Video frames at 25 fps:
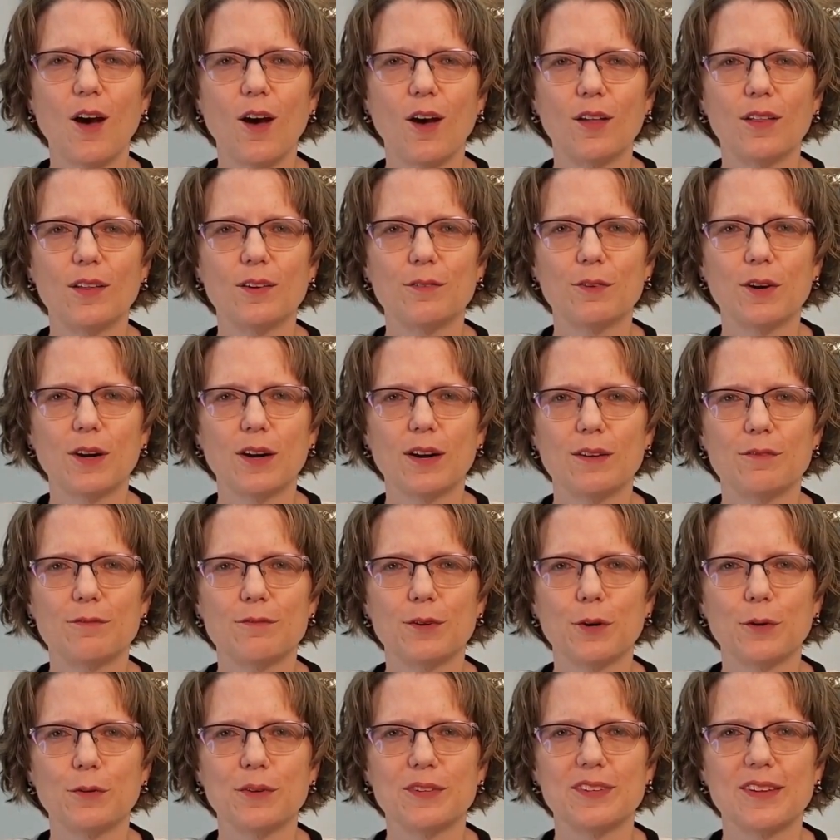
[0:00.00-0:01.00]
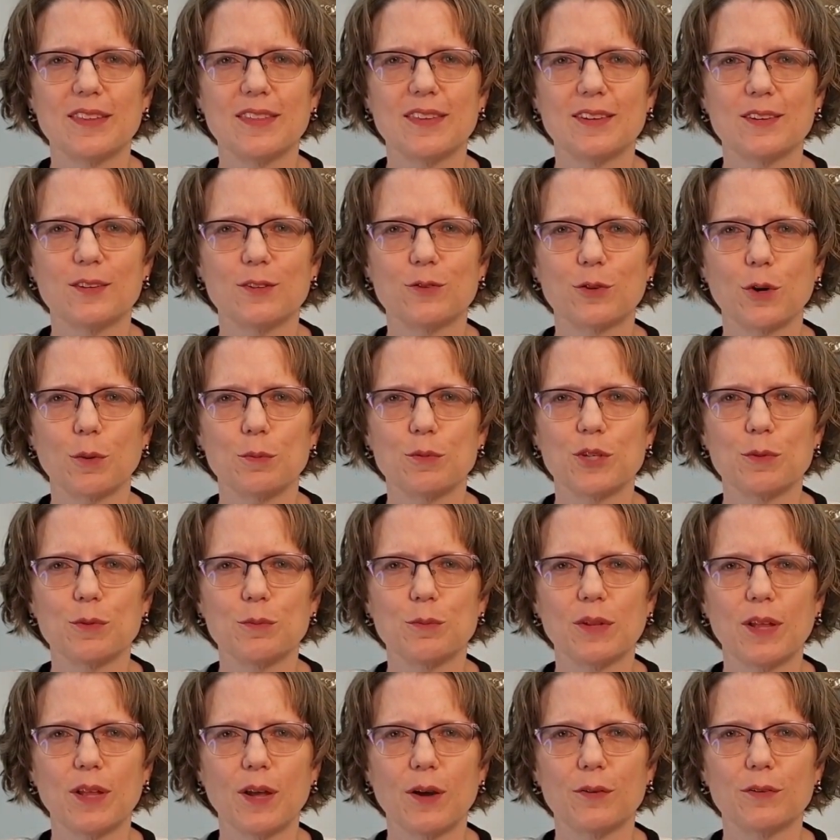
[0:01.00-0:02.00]
All of our info is in the
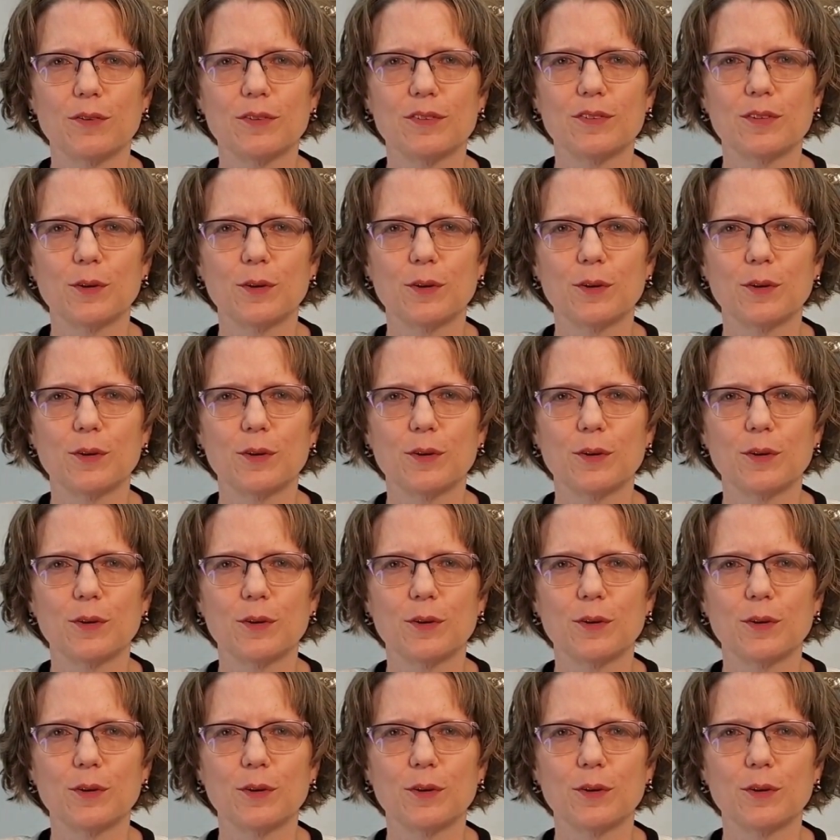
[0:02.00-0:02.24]
description below,